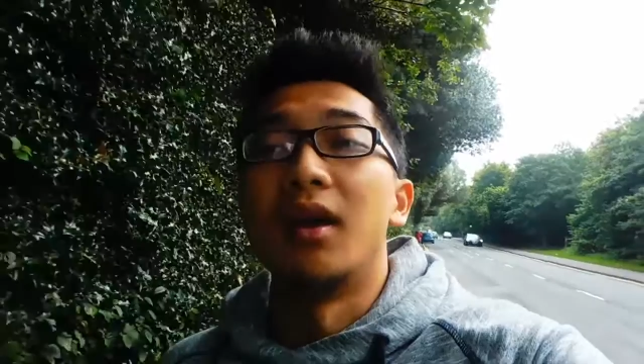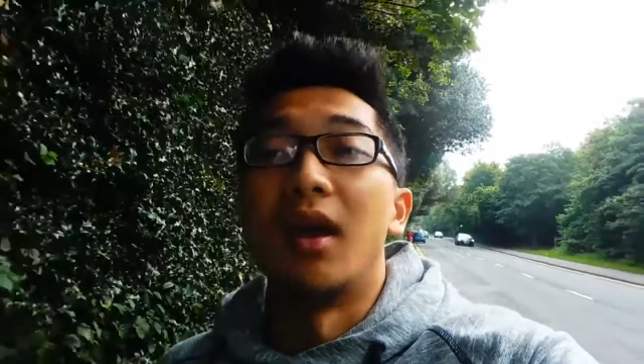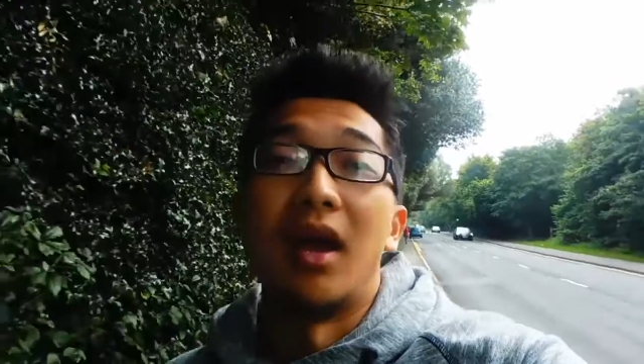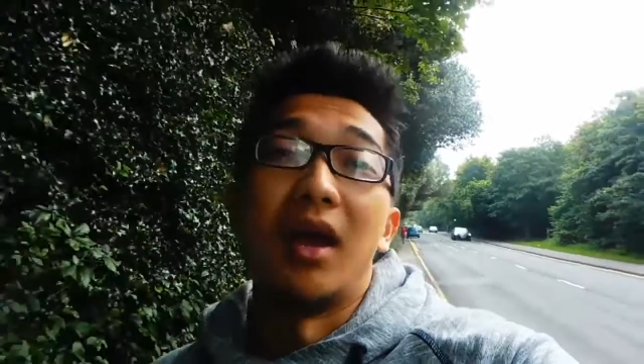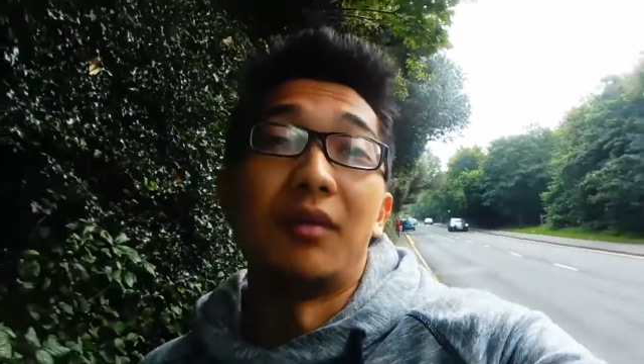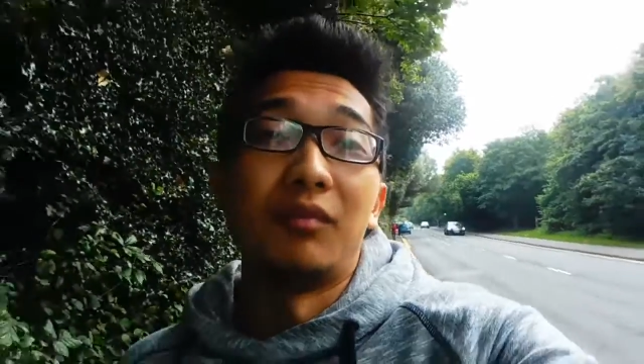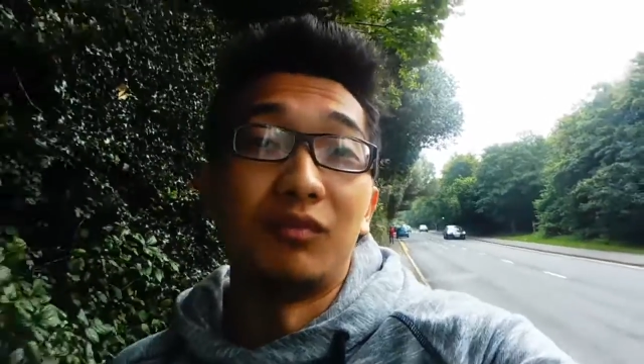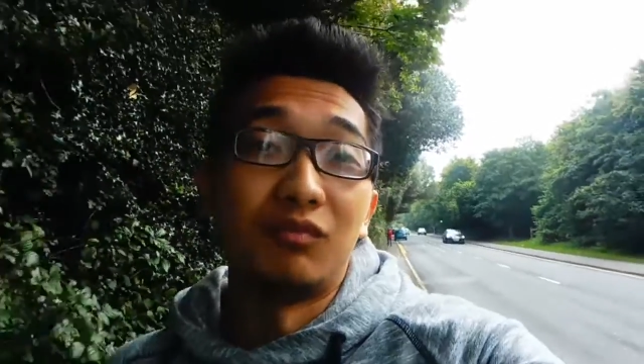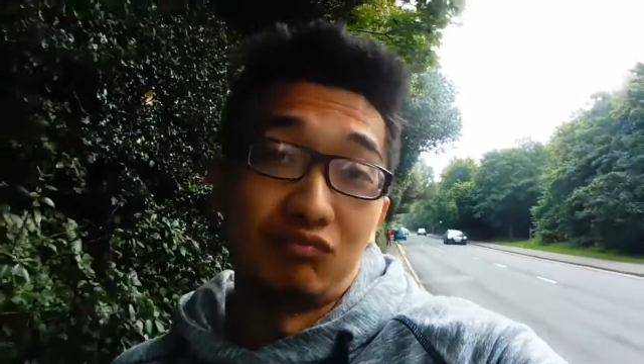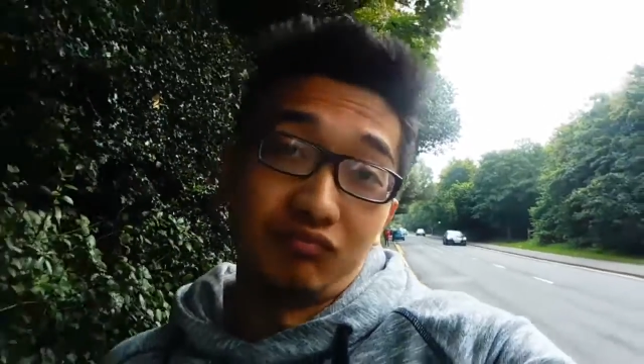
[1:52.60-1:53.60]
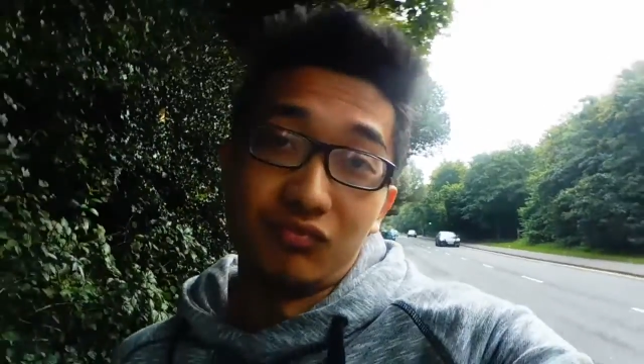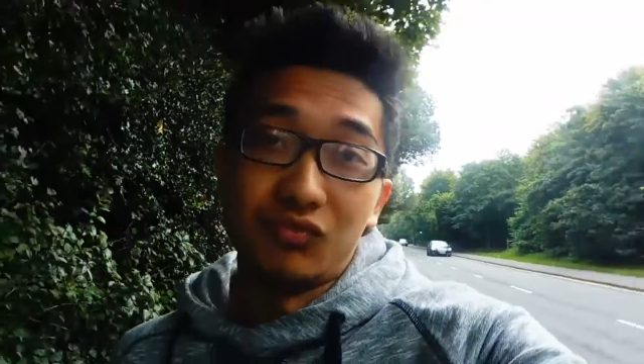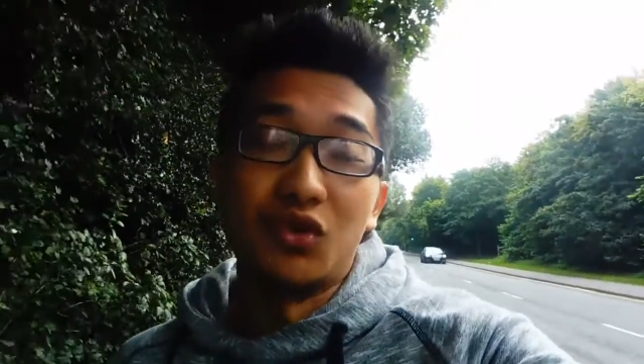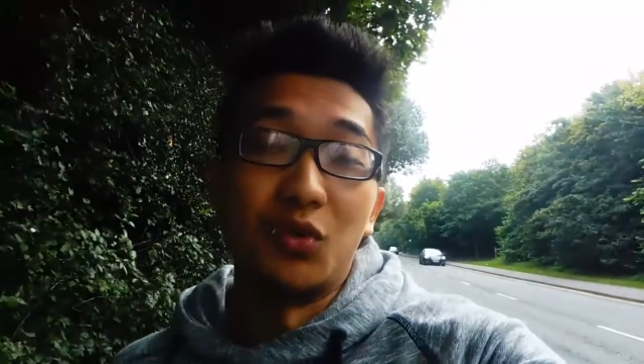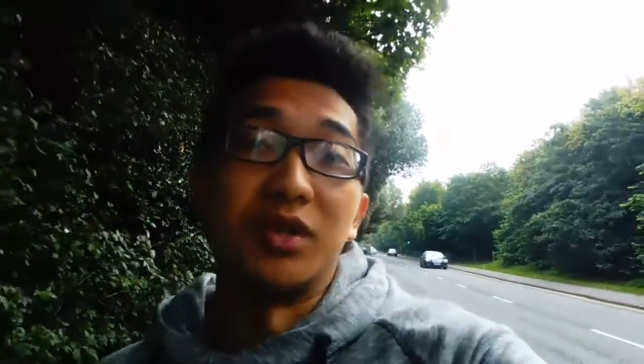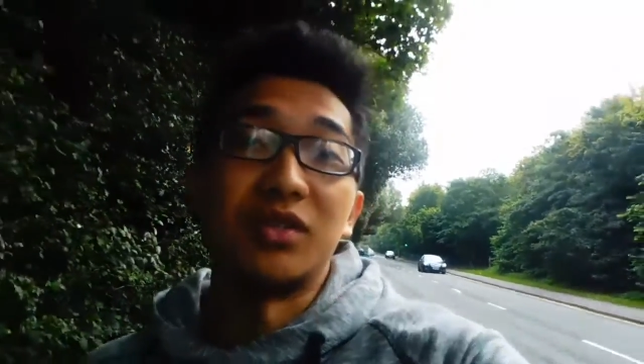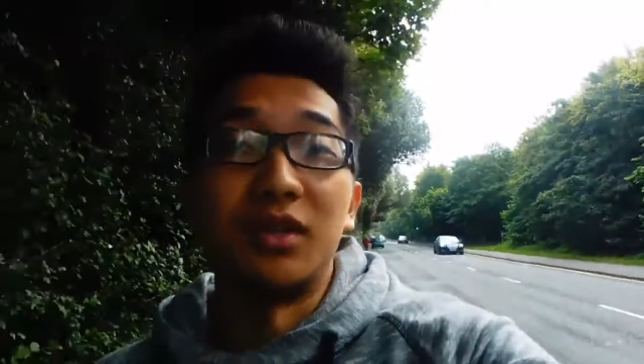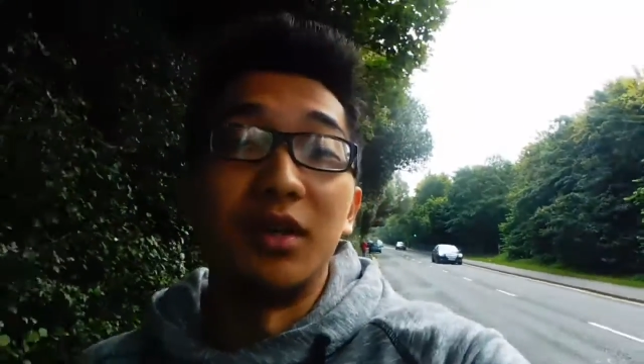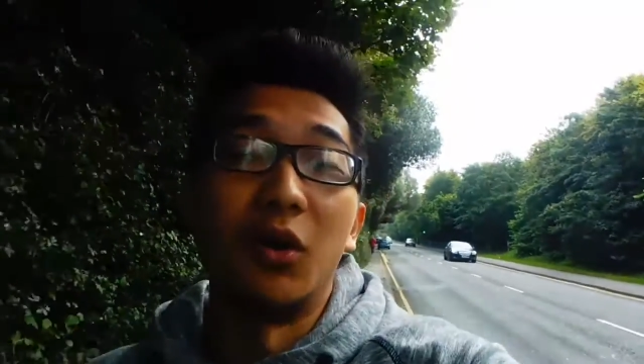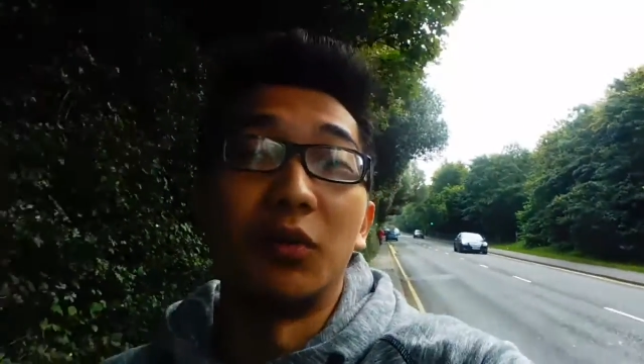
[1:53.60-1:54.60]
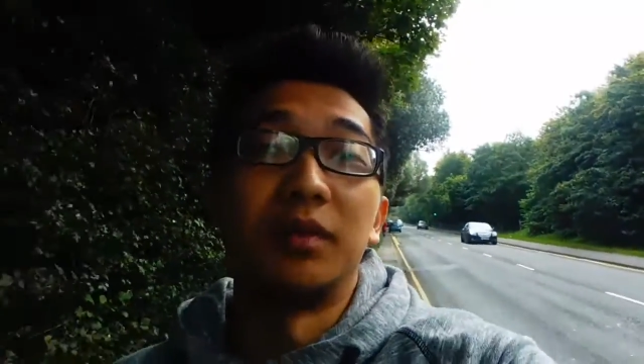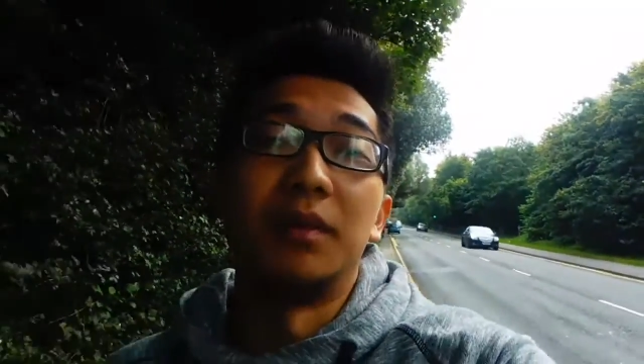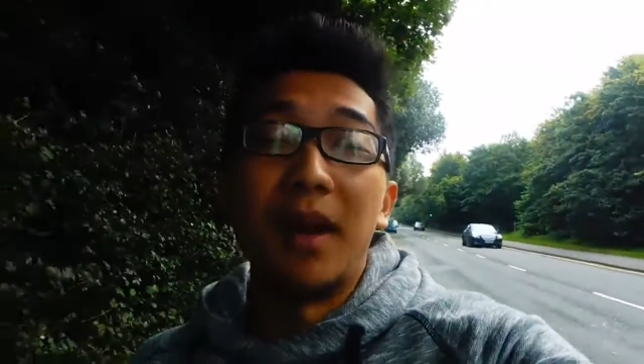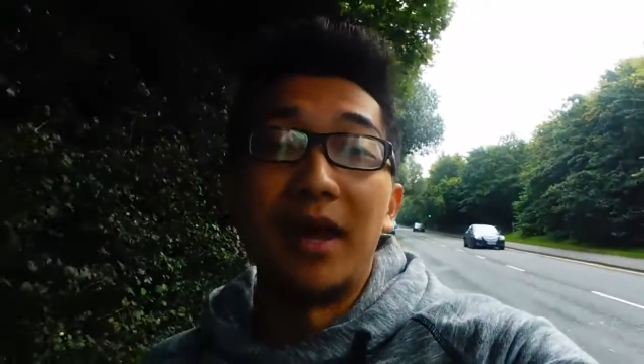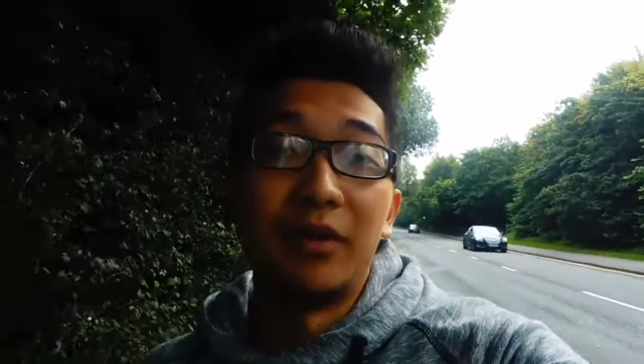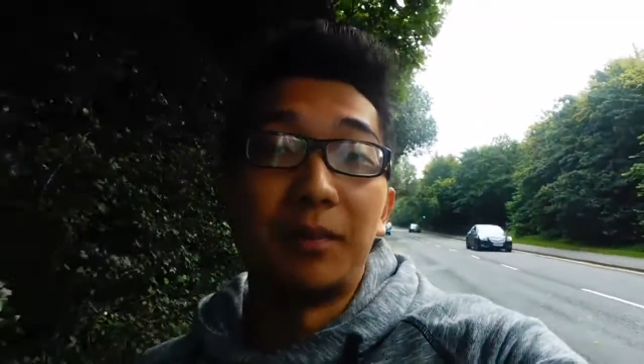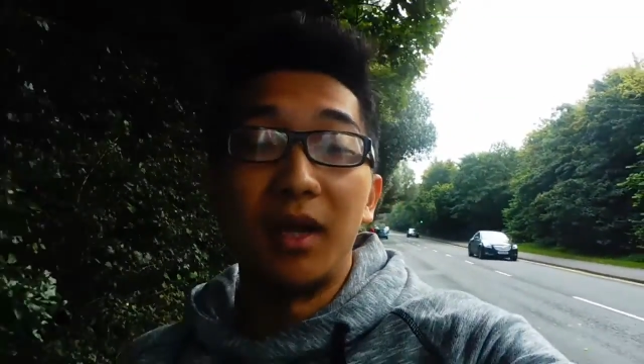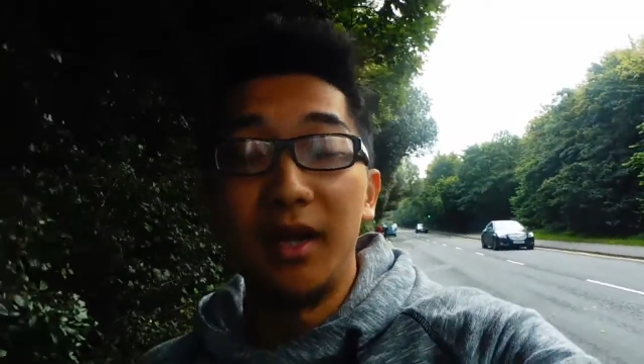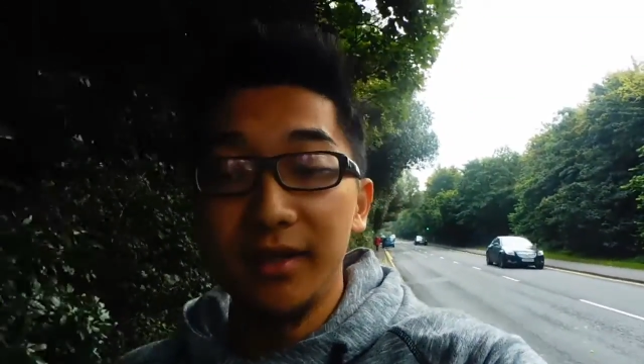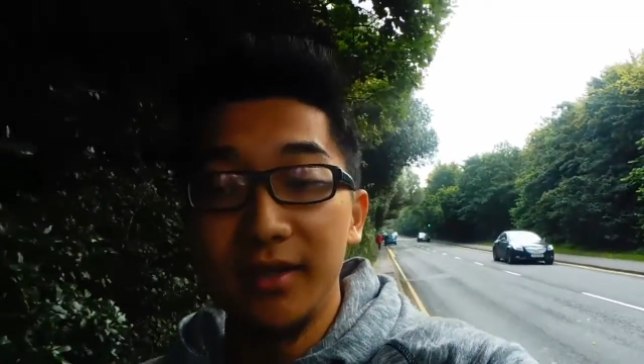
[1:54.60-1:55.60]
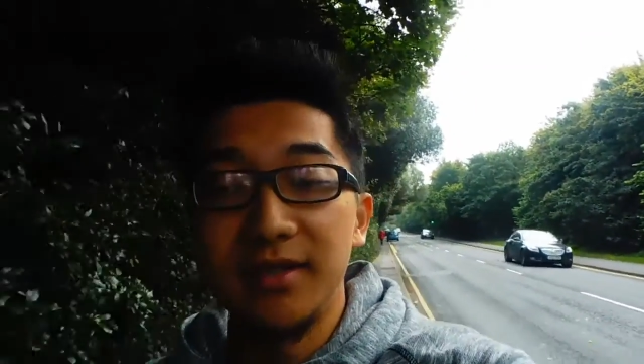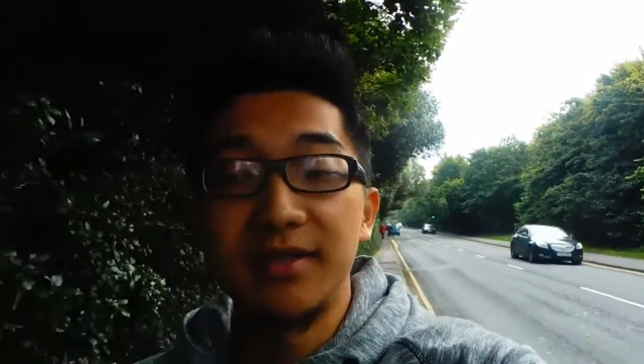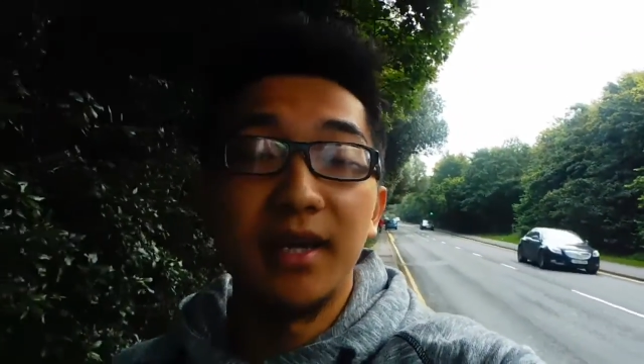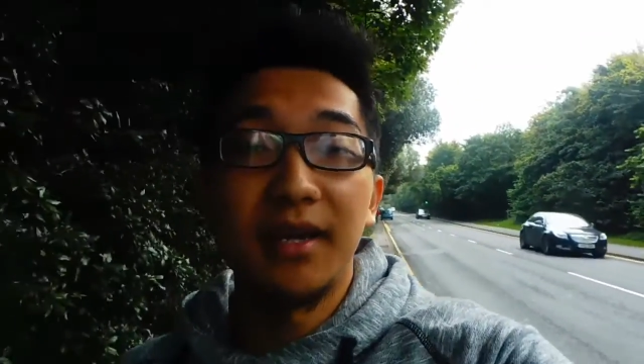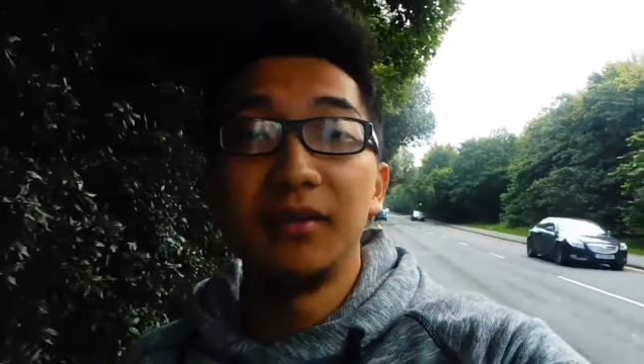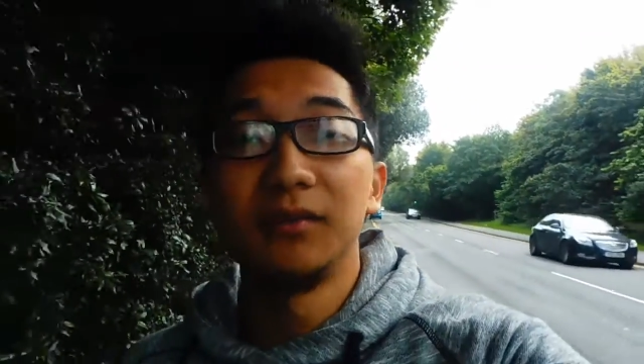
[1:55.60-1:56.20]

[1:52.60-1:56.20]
And to which the old the man replied, he said,